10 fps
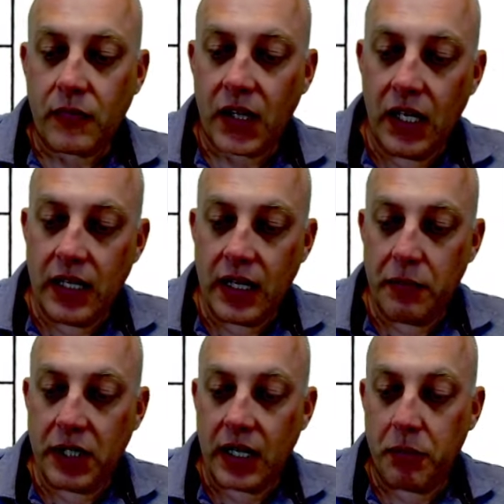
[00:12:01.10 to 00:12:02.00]
And then they
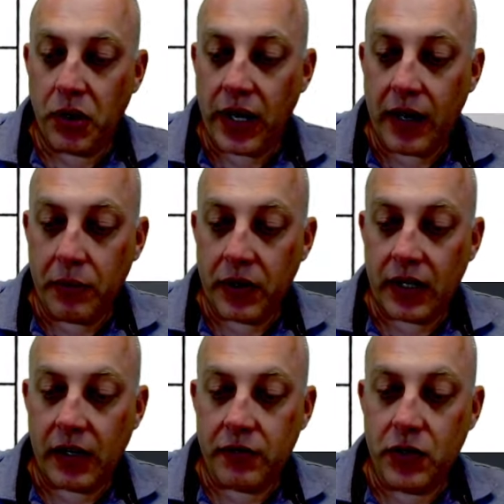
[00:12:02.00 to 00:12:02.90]
would couple that with
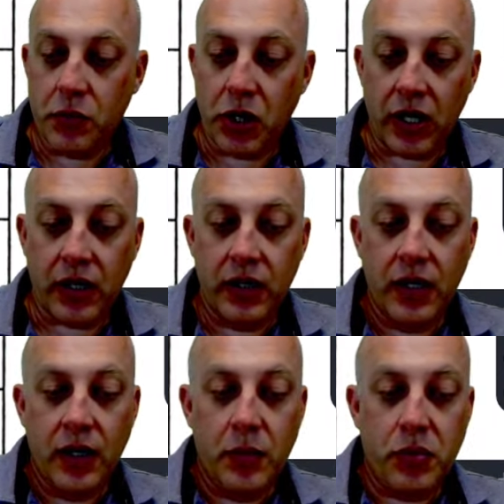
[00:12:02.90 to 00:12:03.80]
kind of a Numark
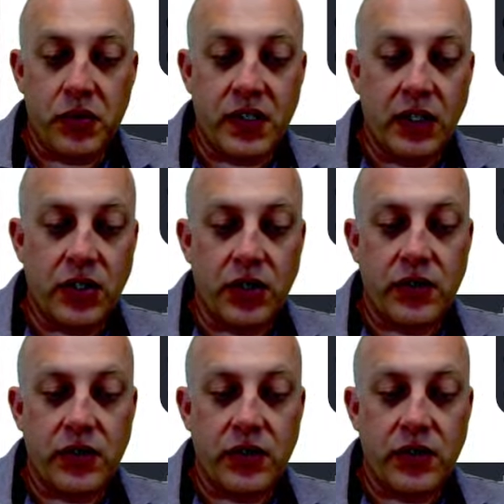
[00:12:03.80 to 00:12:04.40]
procedure.